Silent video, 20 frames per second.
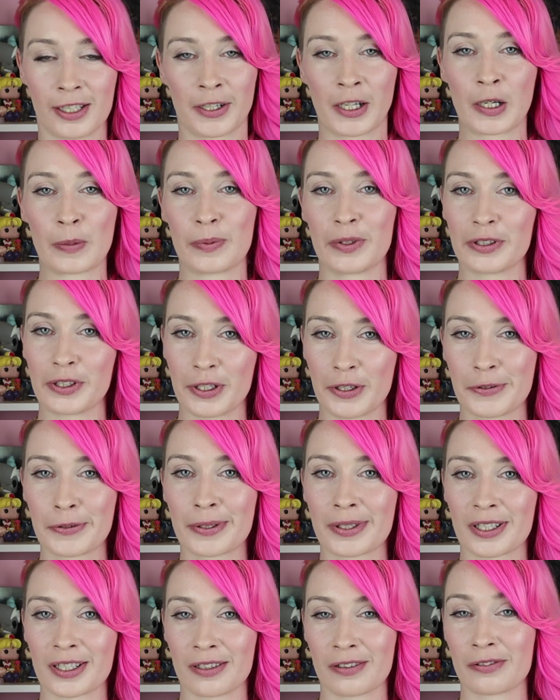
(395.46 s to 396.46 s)
terrible
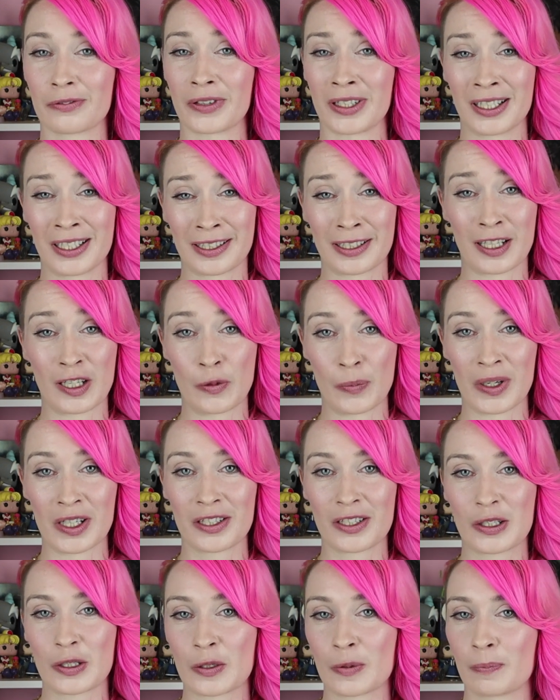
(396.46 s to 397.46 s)
use of his
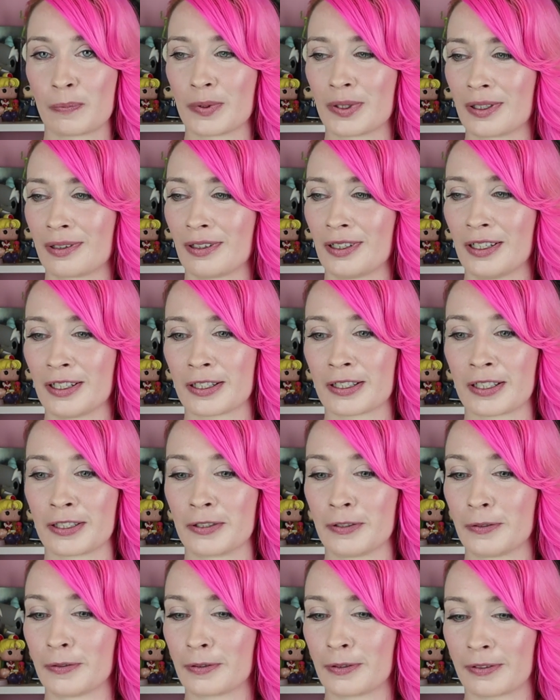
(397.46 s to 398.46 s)
image, but
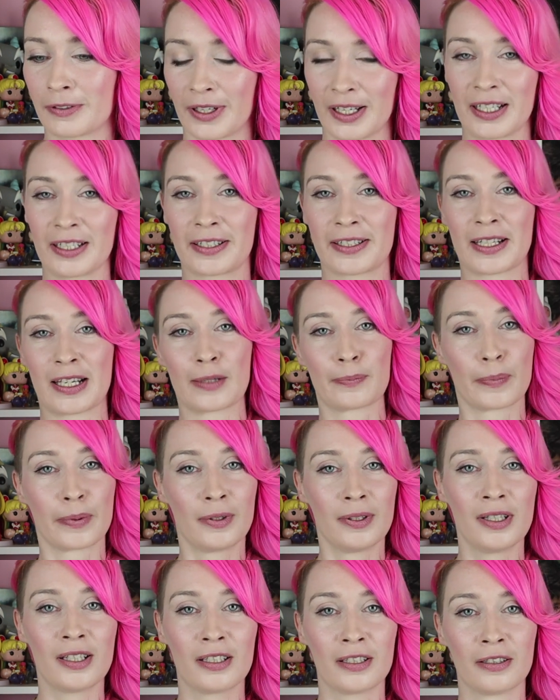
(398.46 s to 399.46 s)
also great
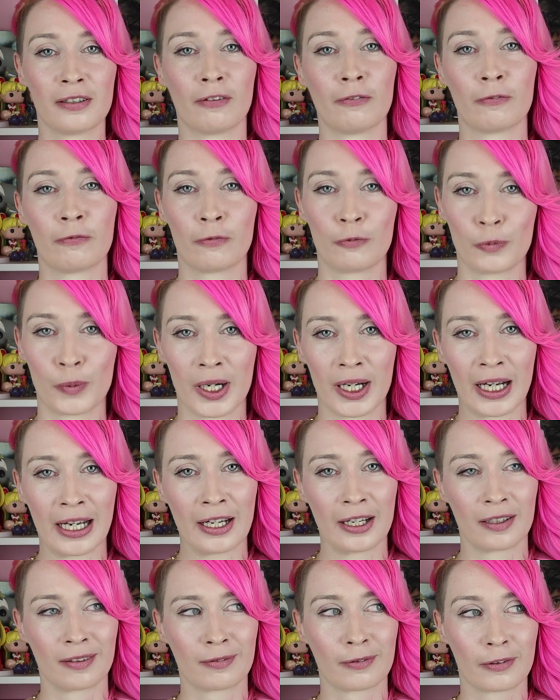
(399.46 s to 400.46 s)
example of
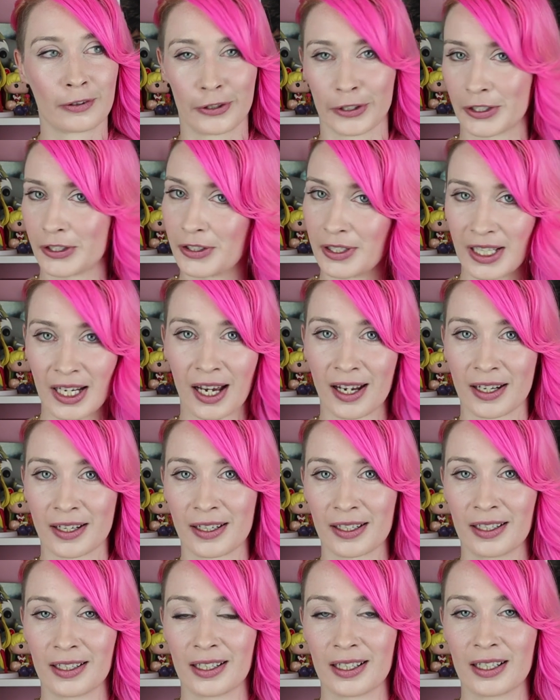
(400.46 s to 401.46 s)
why
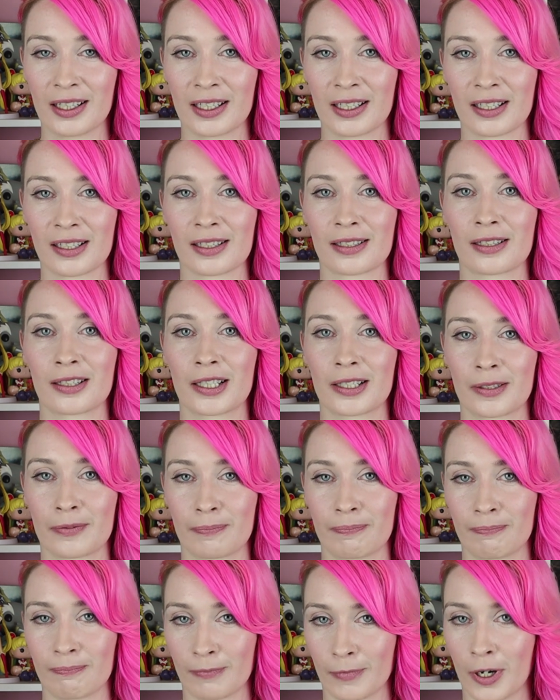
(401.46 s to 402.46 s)
Christianity is
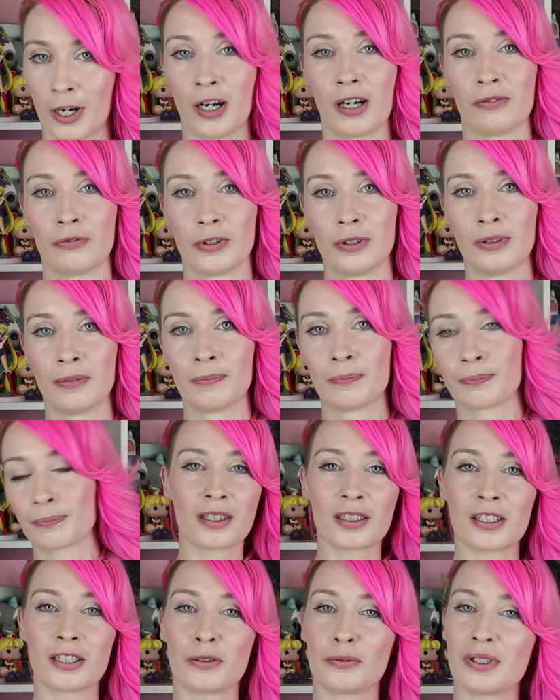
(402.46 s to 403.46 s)
awful.
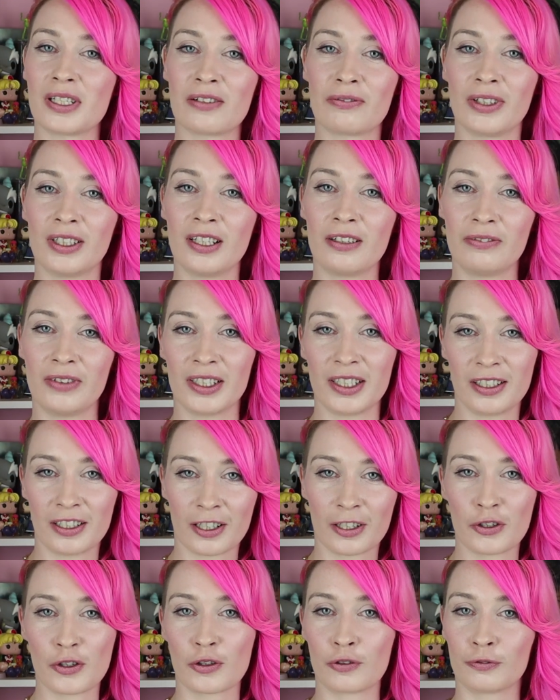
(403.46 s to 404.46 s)
So we have a
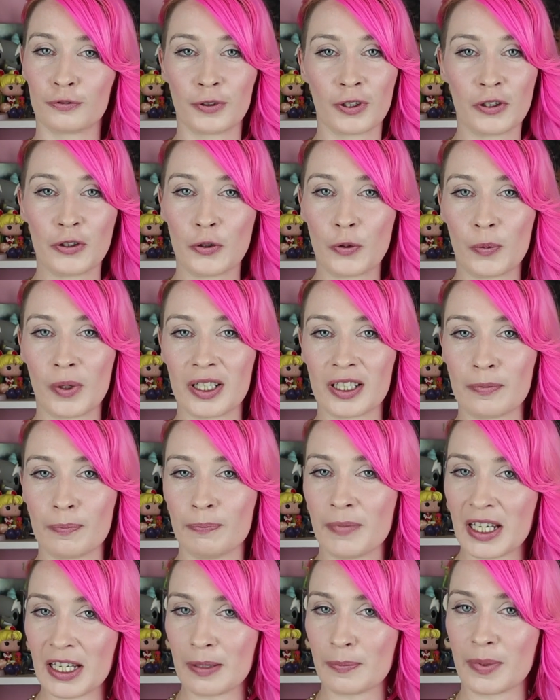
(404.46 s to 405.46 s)
lovely Rogue
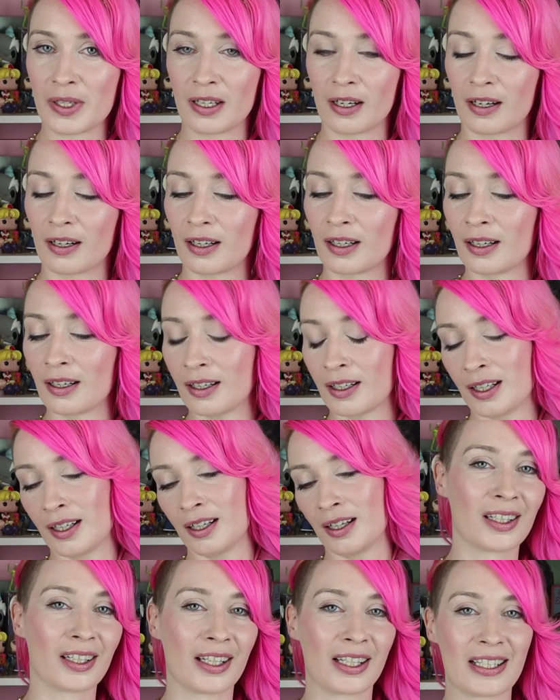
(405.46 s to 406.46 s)
One meme here.
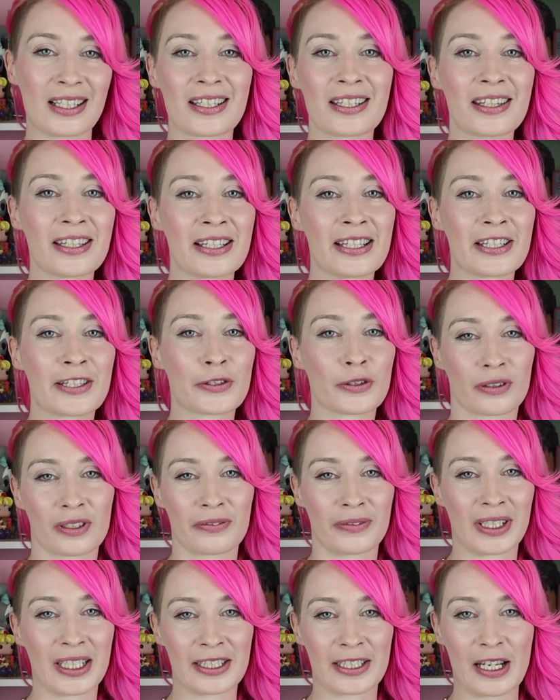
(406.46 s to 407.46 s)
I guess this is sort
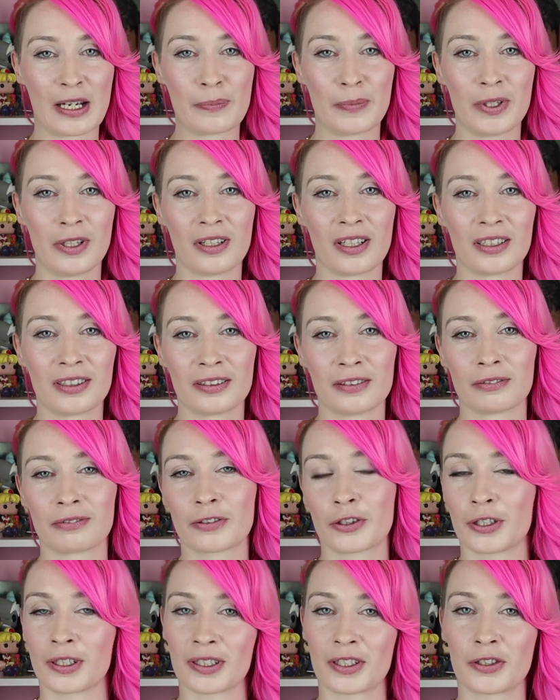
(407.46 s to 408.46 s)
of an example
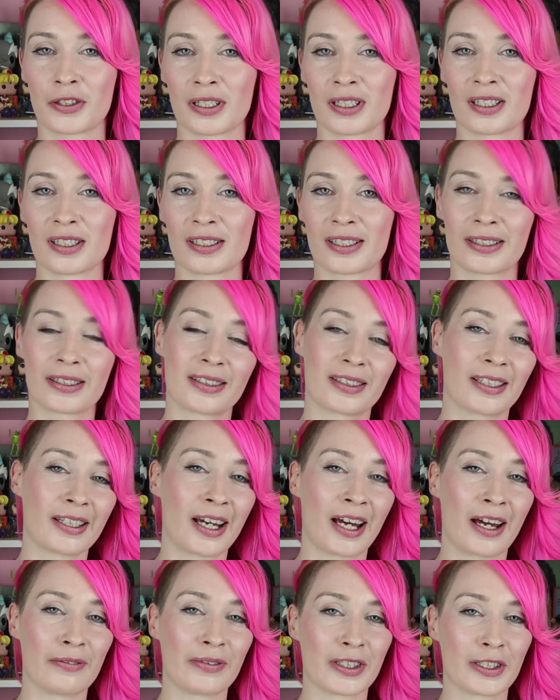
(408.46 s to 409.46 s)
of Christians
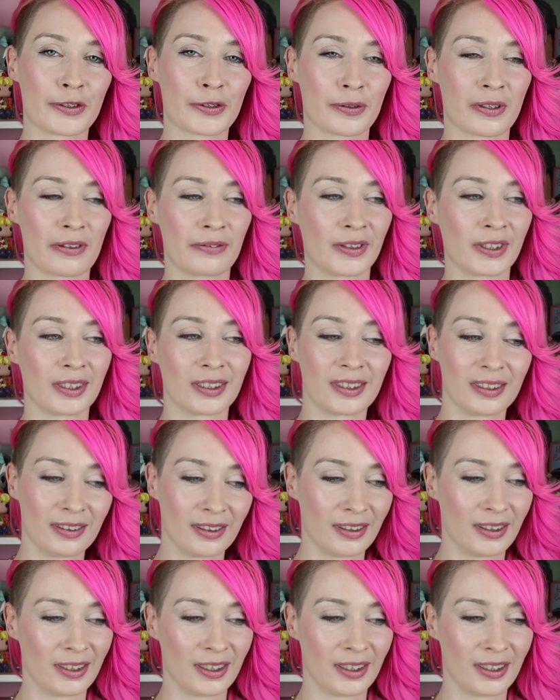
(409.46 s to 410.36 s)
having sort of a